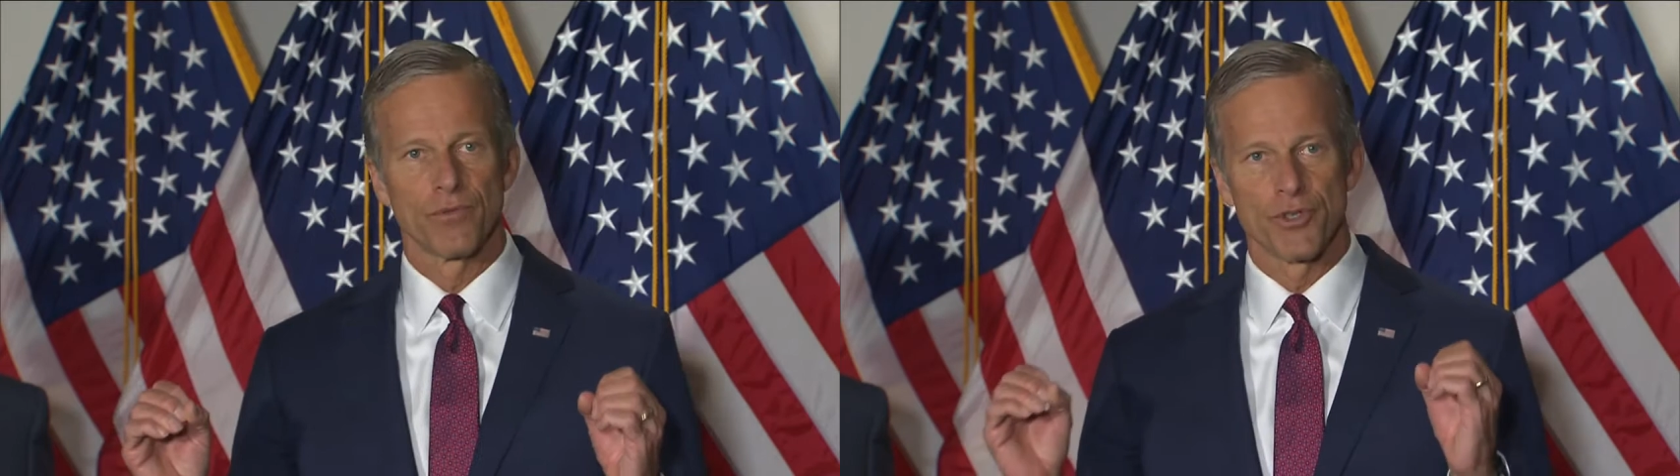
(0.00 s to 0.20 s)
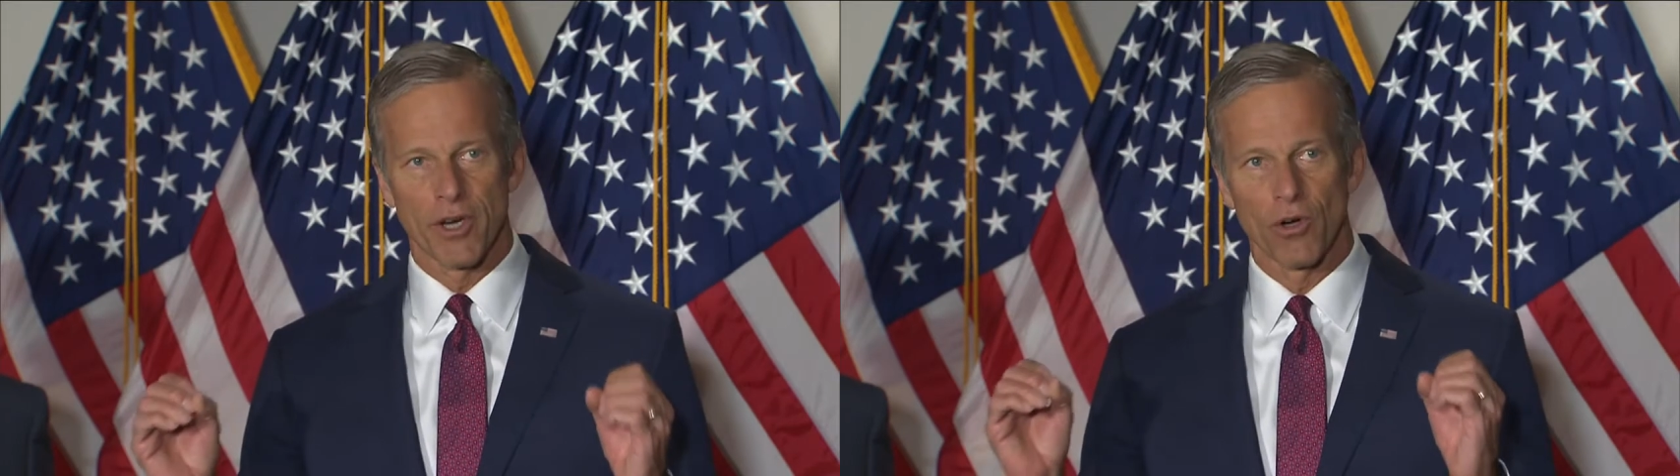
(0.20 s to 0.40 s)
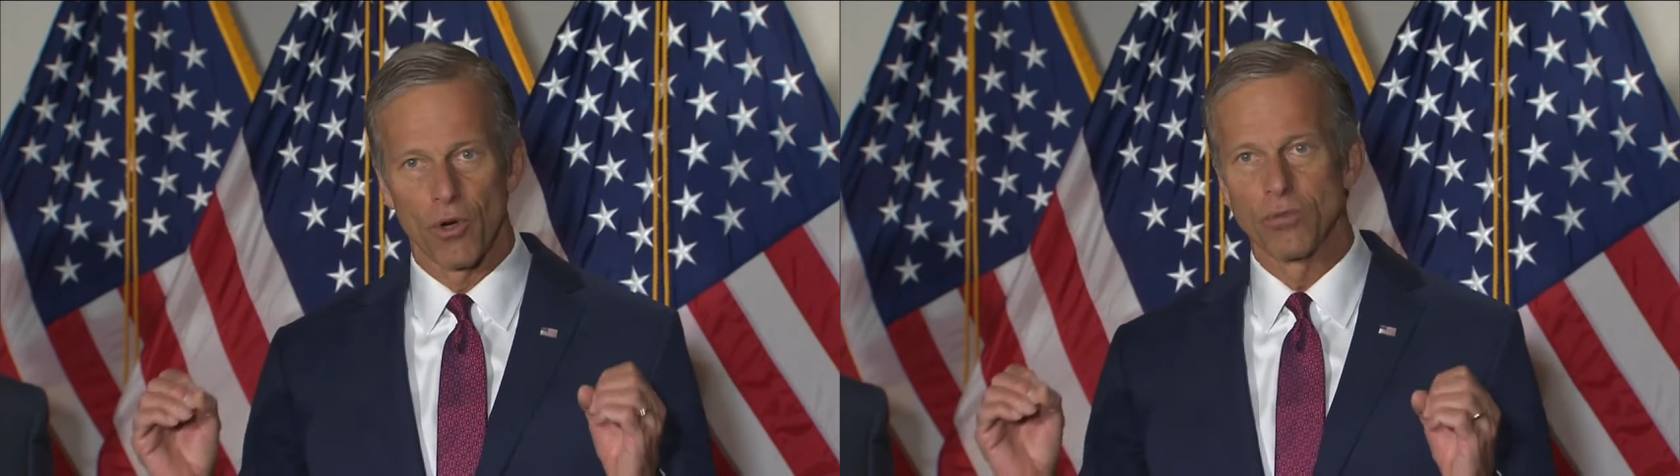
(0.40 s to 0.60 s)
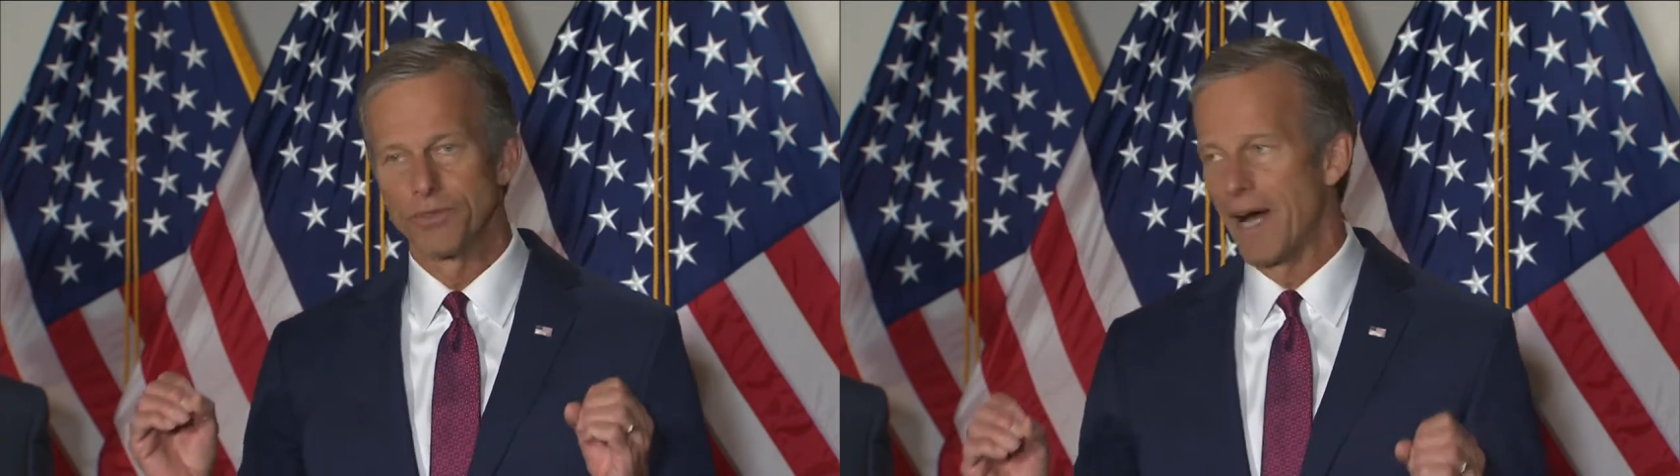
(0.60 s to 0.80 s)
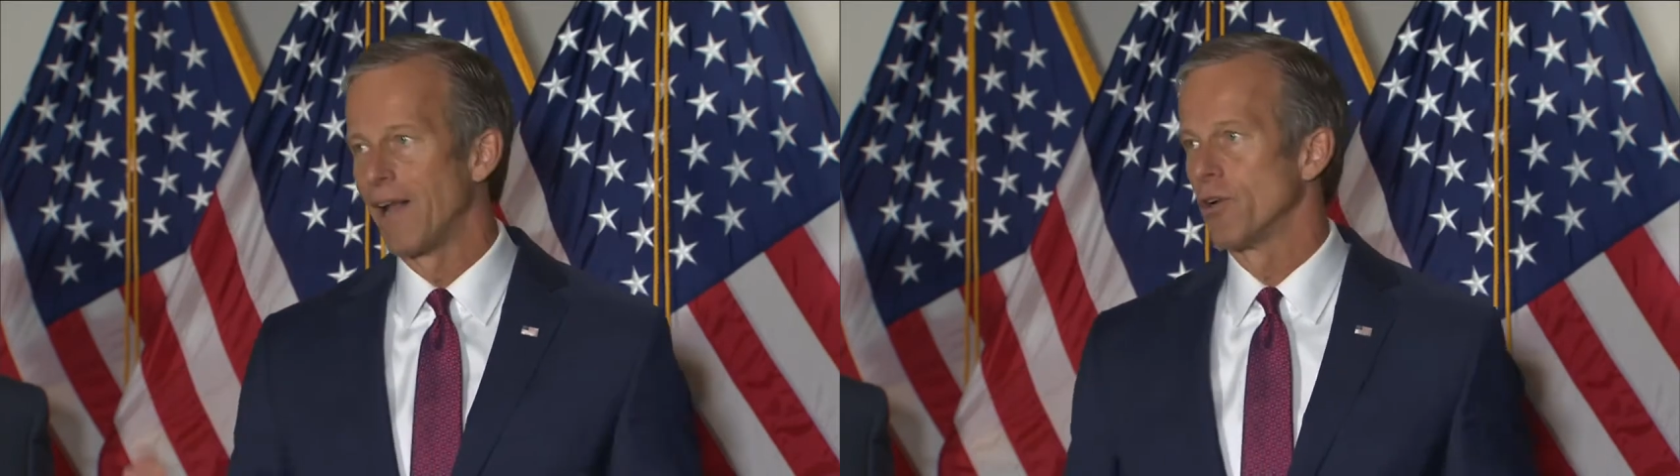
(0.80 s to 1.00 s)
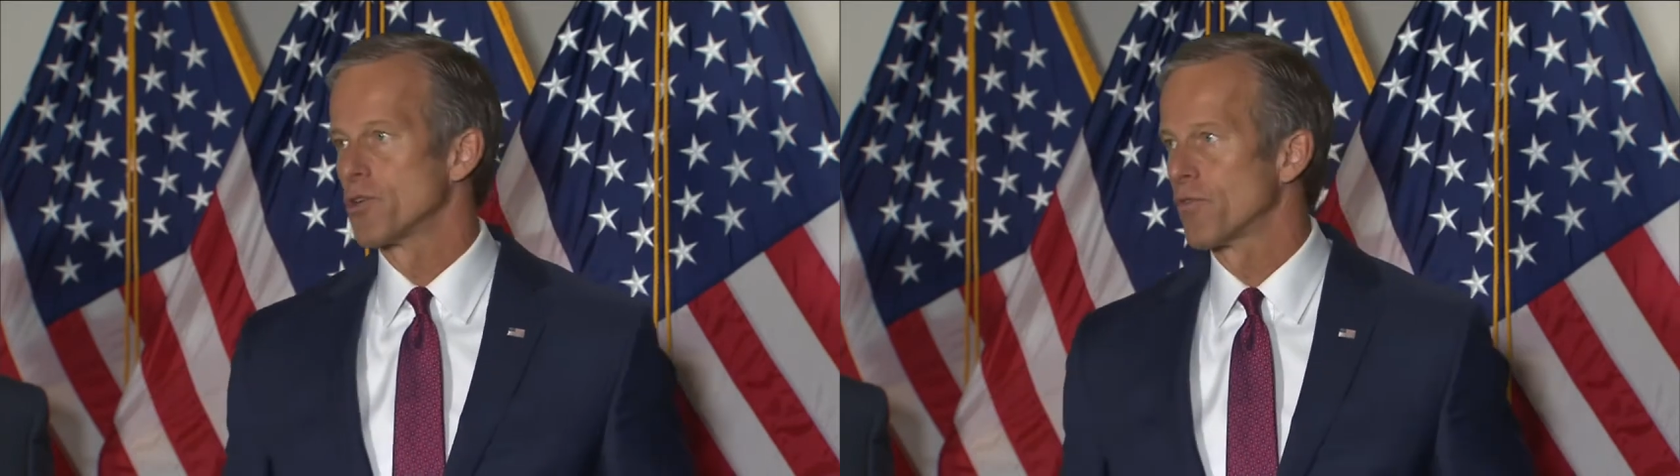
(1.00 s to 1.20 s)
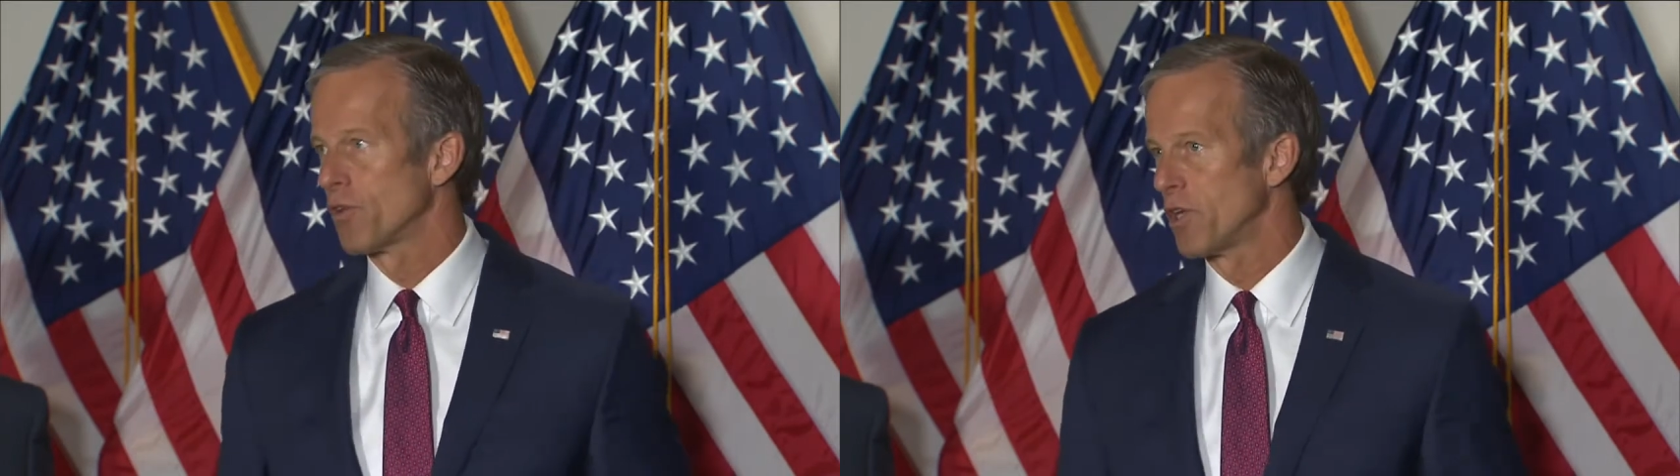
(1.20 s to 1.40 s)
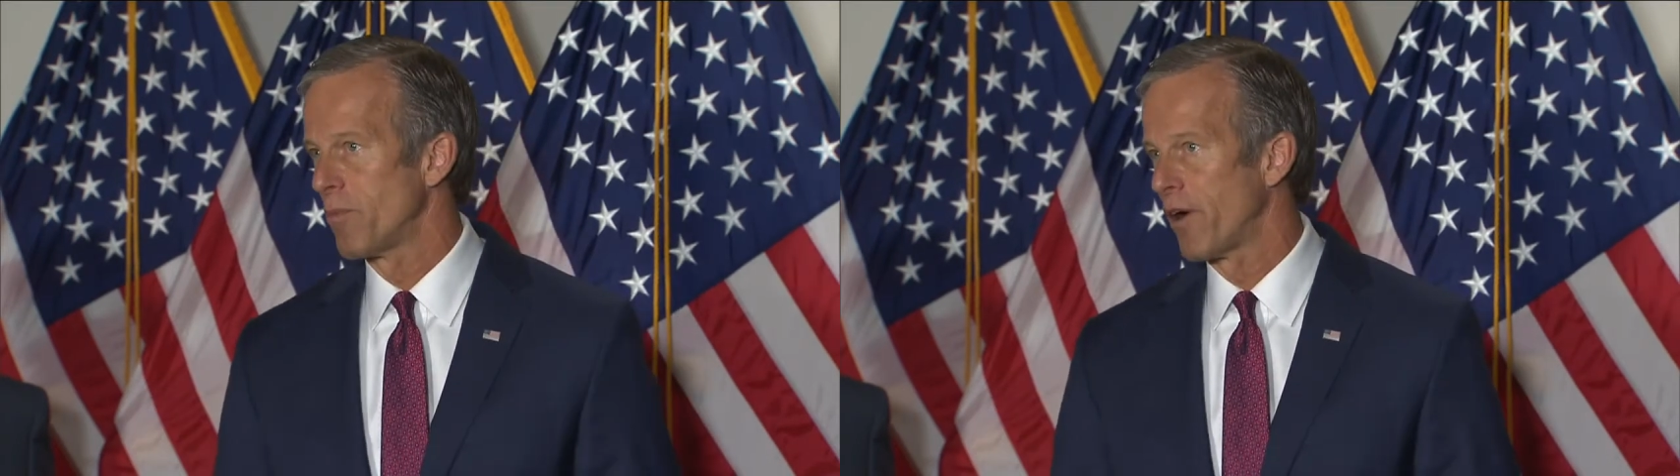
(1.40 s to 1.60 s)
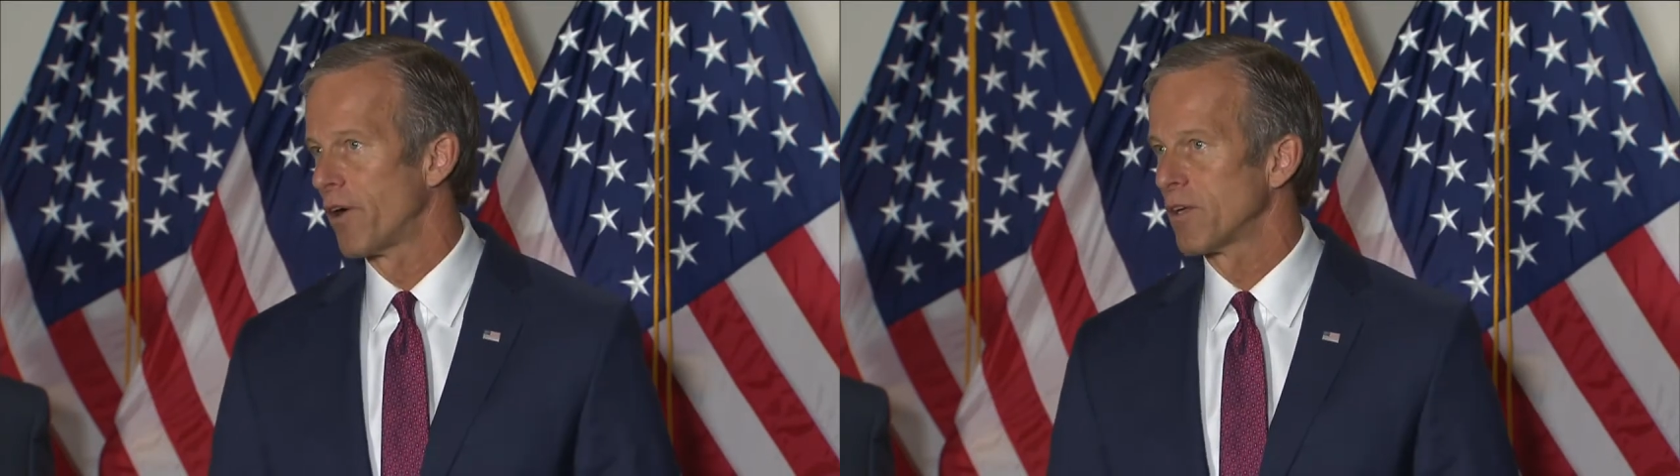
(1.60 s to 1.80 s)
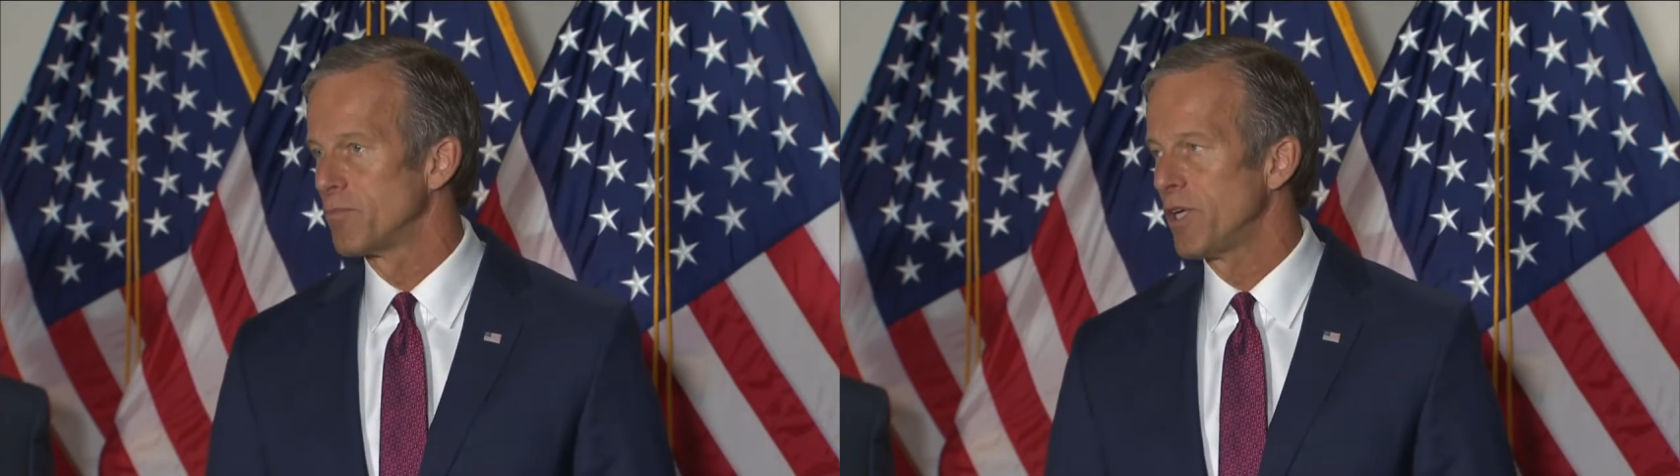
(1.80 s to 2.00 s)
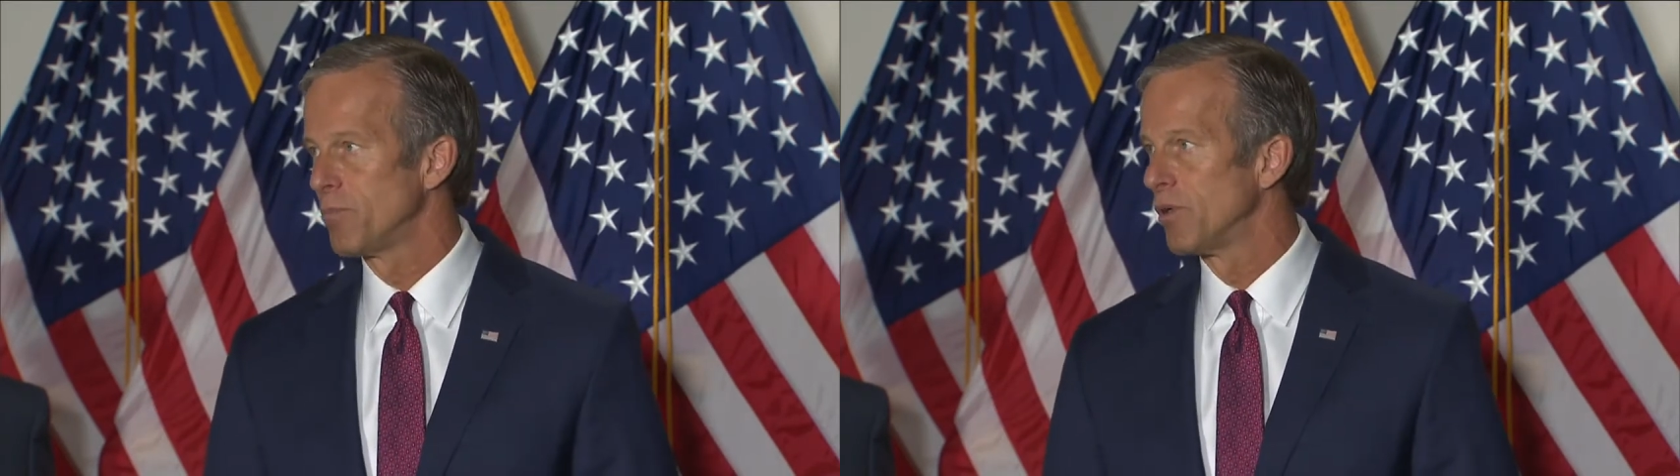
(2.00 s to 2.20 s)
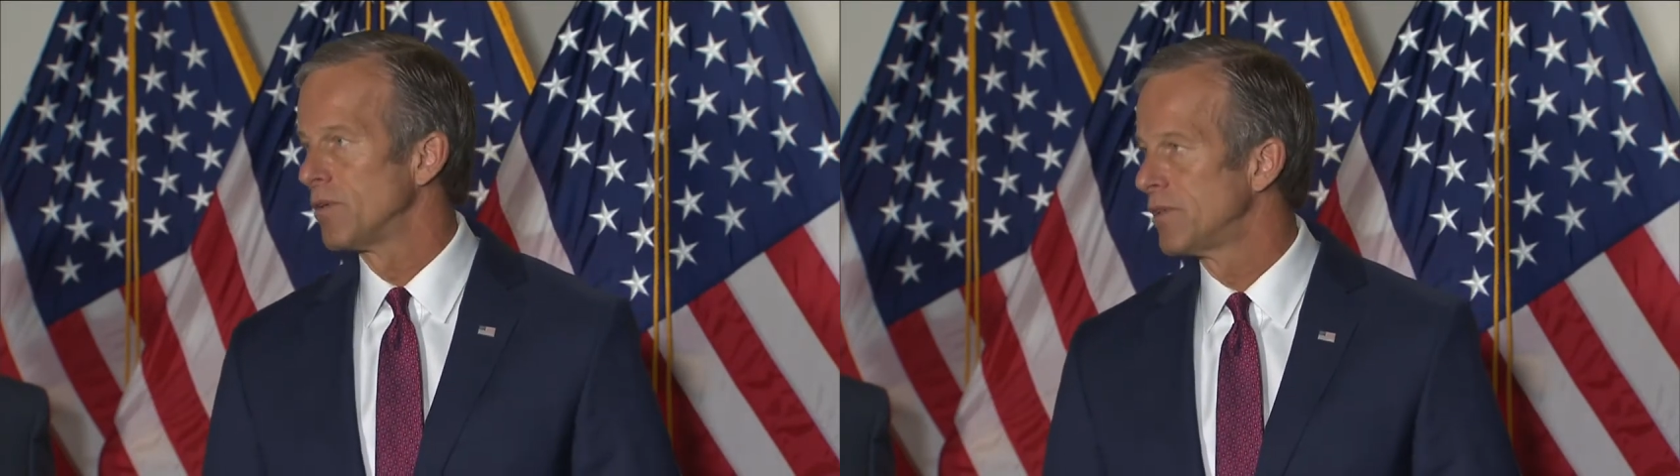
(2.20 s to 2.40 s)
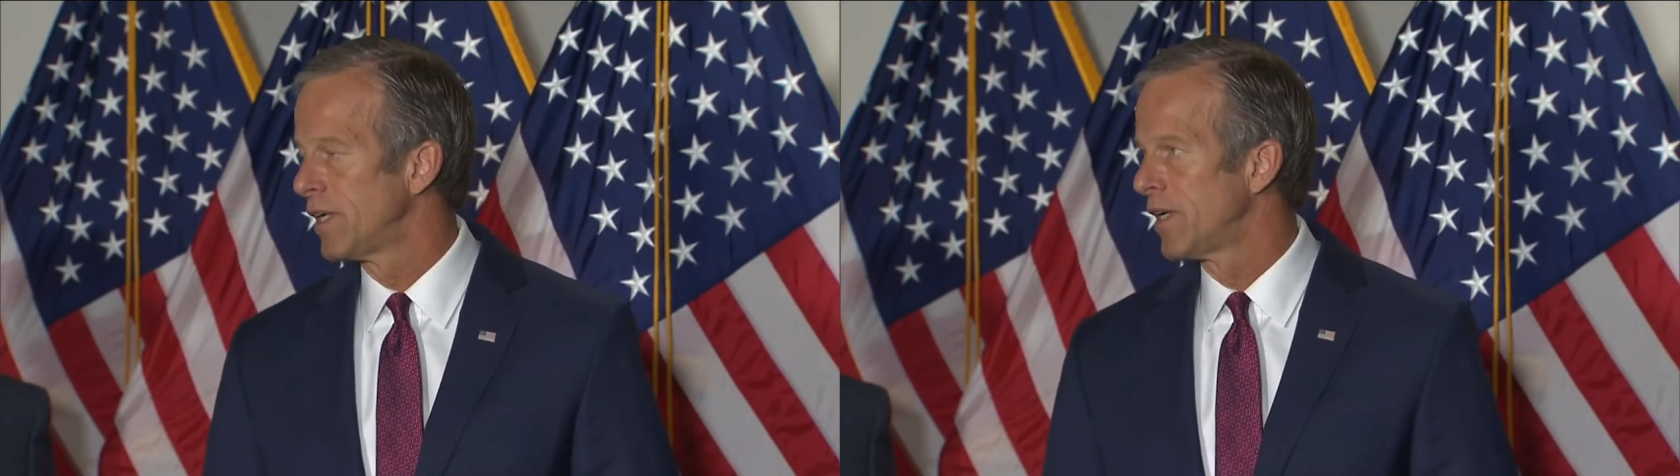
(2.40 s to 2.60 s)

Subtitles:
dollars for the American people